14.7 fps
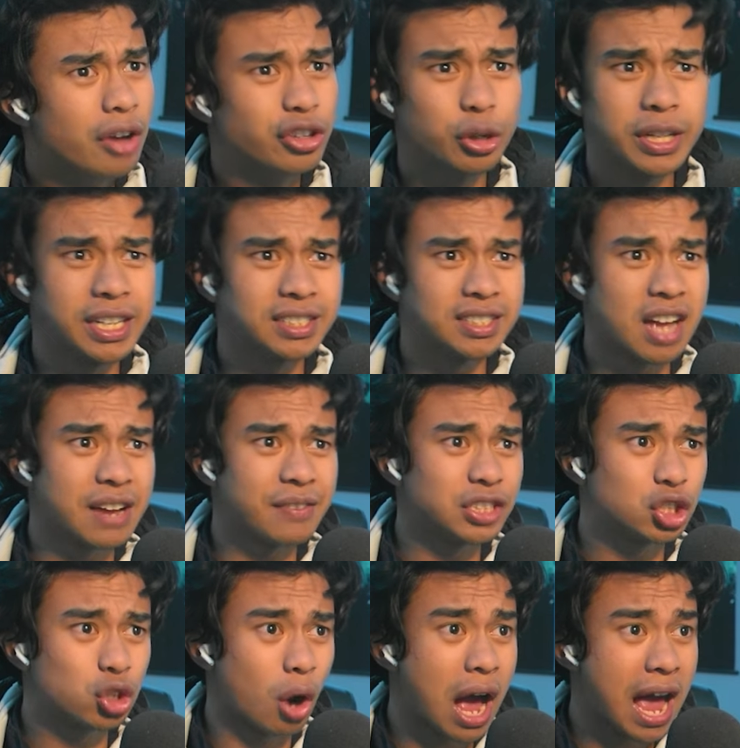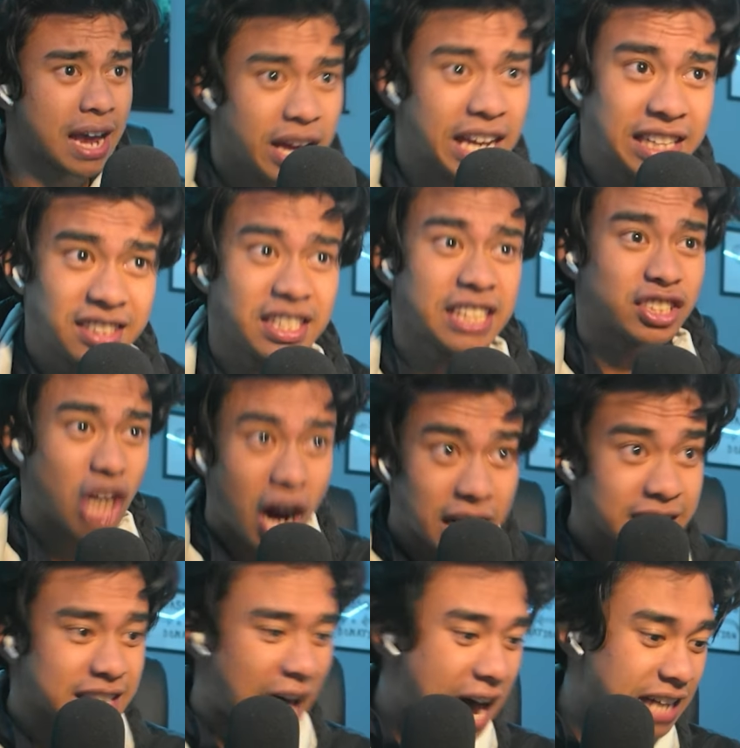Dude, he's not even trying. He's got
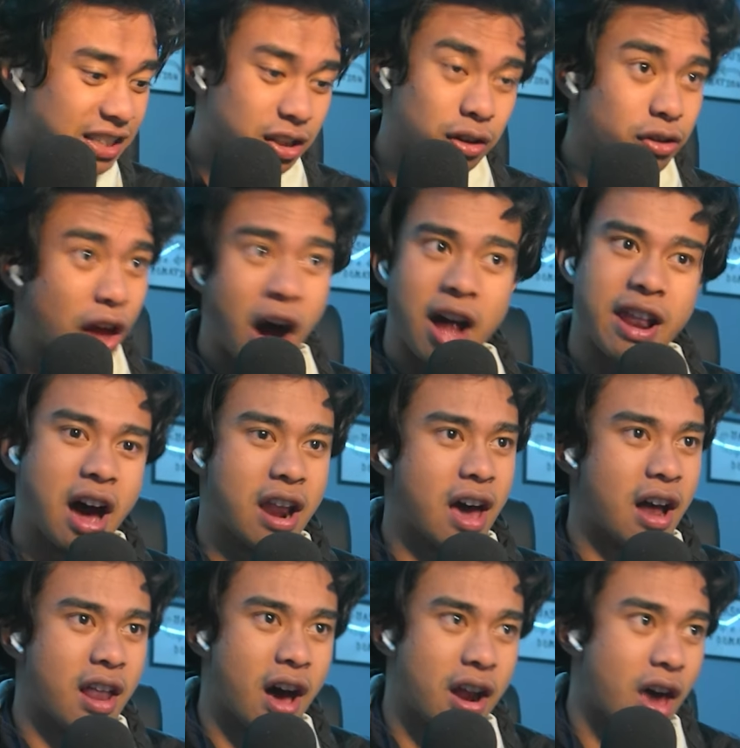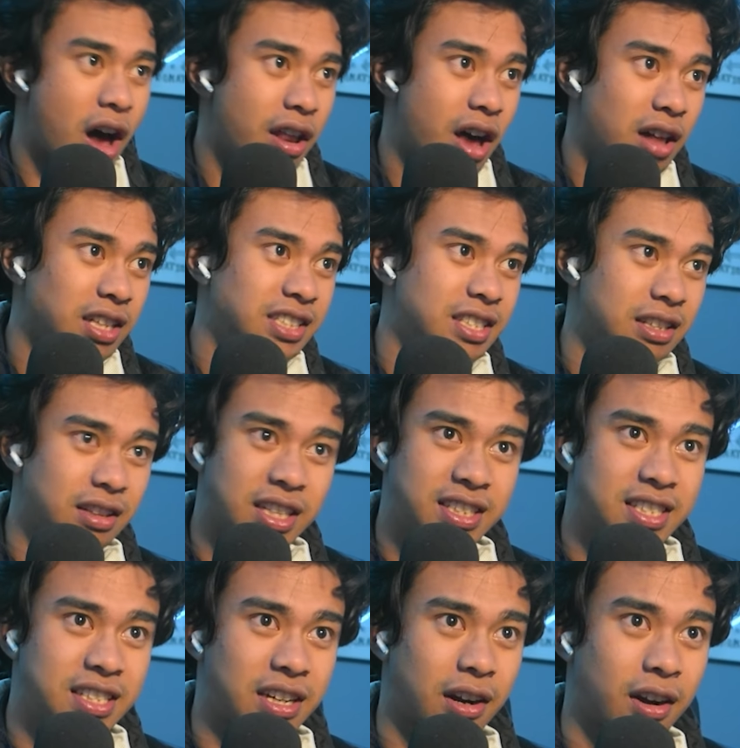his eyes closed. No.
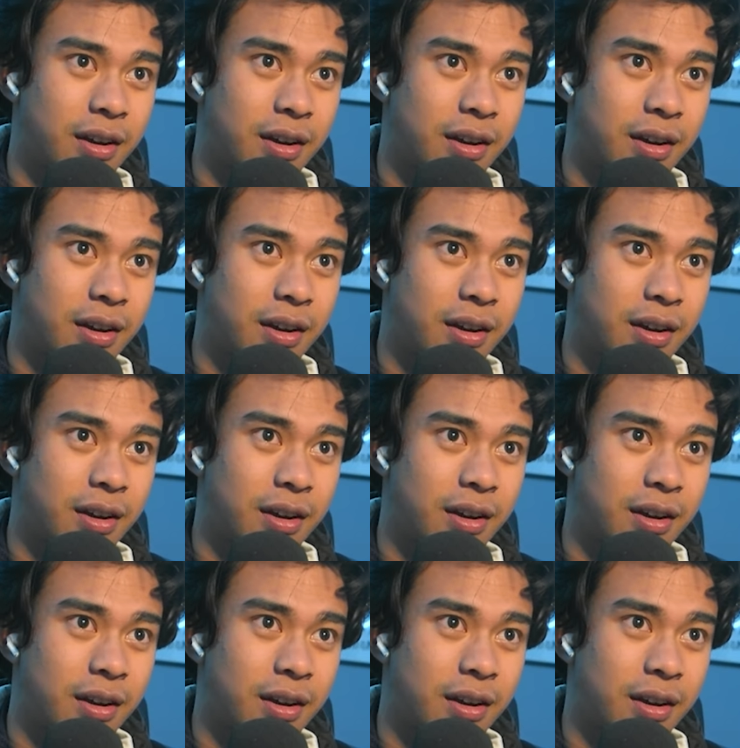Listen here.